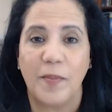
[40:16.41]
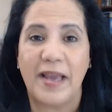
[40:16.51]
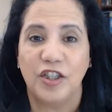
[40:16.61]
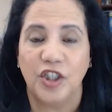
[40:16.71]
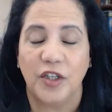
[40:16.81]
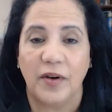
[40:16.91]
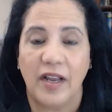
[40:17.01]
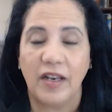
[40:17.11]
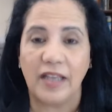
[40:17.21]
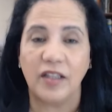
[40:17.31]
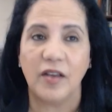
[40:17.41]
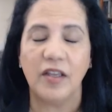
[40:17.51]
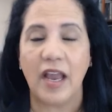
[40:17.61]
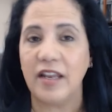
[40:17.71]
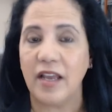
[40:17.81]
manager area like
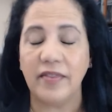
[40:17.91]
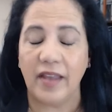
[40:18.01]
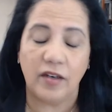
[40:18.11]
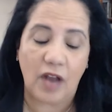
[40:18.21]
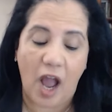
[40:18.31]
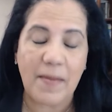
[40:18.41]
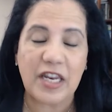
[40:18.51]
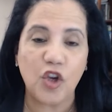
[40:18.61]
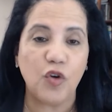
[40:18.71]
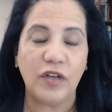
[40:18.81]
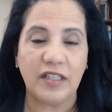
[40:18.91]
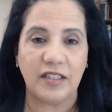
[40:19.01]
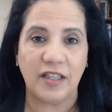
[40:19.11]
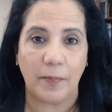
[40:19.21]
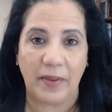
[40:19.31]
in and, and and how many units
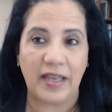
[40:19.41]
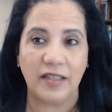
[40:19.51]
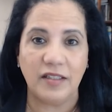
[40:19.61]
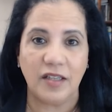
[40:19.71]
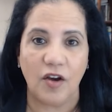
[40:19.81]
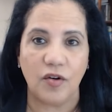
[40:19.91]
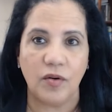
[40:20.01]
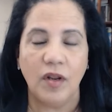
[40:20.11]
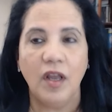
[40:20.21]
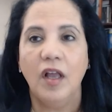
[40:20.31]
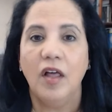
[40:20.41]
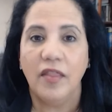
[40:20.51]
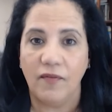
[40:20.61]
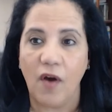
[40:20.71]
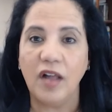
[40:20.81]
it depends on
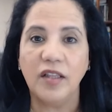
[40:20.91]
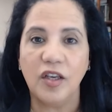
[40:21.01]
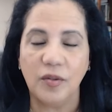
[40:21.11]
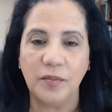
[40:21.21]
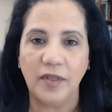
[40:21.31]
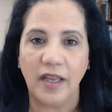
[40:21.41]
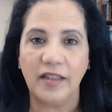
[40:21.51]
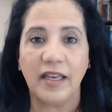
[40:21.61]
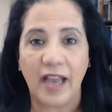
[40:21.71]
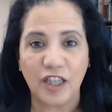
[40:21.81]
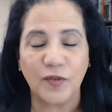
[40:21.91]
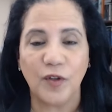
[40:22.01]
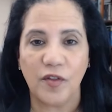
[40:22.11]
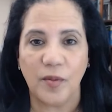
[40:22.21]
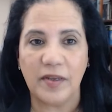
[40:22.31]
the volume and the cash
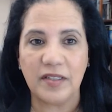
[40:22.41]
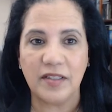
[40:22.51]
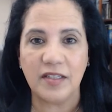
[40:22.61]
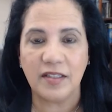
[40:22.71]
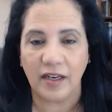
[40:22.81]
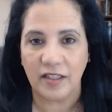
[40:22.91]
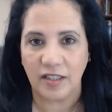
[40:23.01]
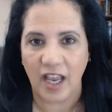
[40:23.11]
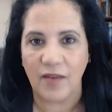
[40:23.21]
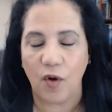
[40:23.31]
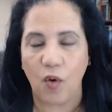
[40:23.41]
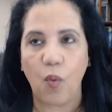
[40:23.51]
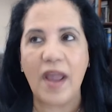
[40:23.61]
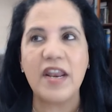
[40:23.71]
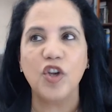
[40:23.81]
flow of the business that is able
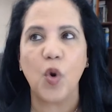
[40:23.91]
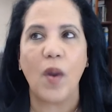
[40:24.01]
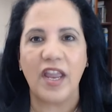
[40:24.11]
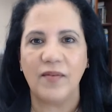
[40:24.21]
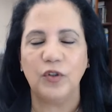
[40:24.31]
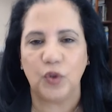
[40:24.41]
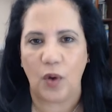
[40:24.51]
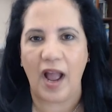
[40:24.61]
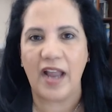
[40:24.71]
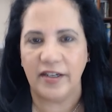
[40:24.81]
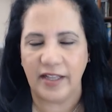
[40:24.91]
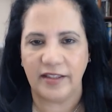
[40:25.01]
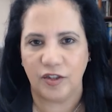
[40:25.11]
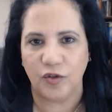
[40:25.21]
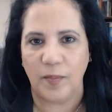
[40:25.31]
when are you able to hire that
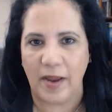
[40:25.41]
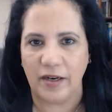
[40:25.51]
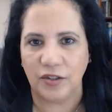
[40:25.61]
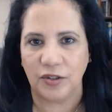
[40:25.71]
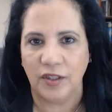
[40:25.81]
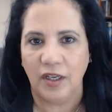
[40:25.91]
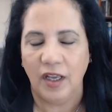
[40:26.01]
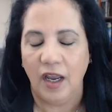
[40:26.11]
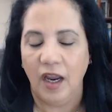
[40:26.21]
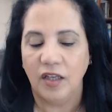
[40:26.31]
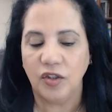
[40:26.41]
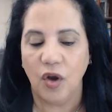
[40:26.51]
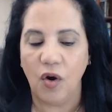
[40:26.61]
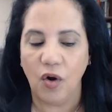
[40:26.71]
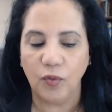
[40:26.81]
district manager yeah.
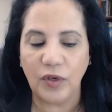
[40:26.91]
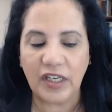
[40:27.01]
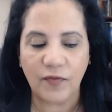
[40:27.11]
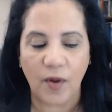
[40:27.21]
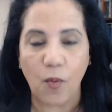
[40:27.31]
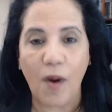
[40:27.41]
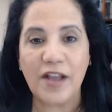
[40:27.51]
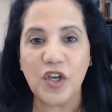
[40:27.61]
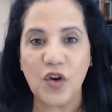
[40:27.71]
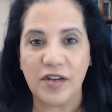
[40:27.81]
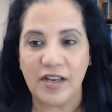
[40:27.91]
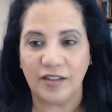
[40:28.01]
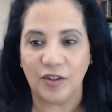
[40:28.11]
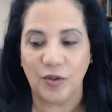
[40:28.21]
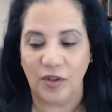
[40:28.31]
so really from one
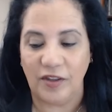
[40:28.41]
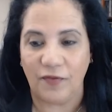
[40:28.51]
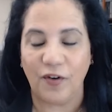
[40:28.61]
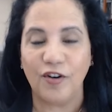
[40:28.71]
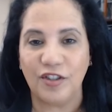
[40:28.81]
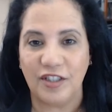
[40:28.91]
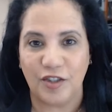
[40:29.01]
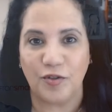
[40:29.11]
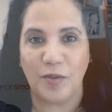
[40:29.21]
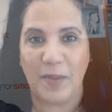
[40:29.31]
unit to the first district